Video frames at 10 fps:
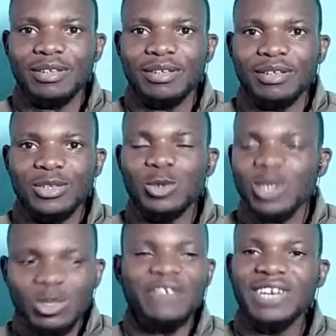So
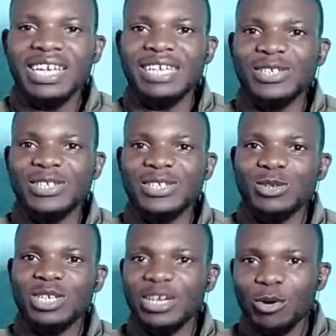South Africa is
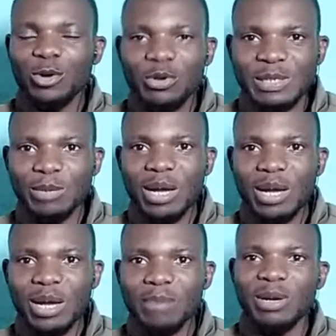not a colony of
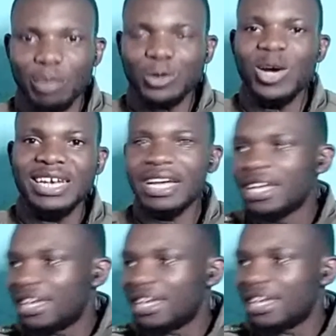Zimbabwe.
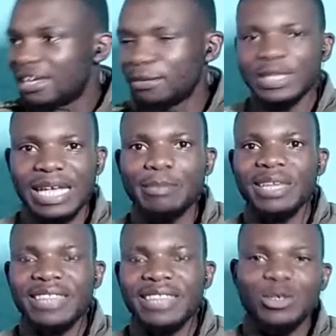Botswana,
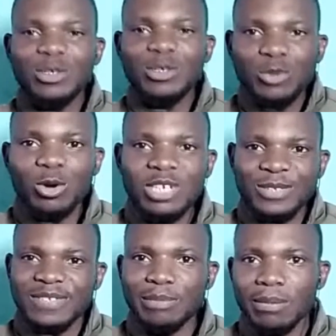Zambia, they are not colonies
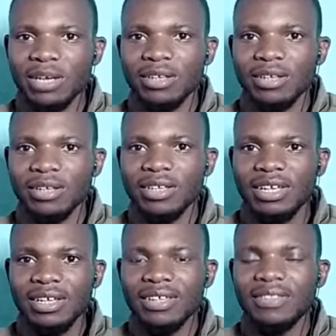of Zimbabwe.
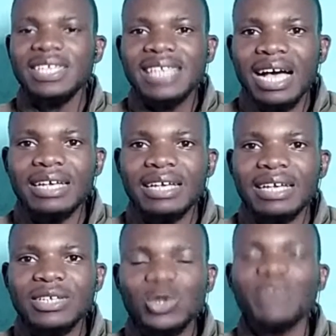These are
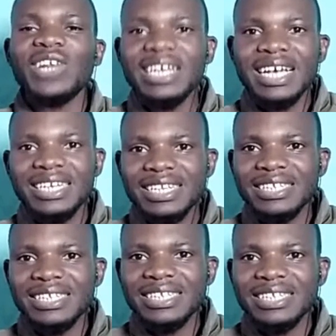sovereign countries.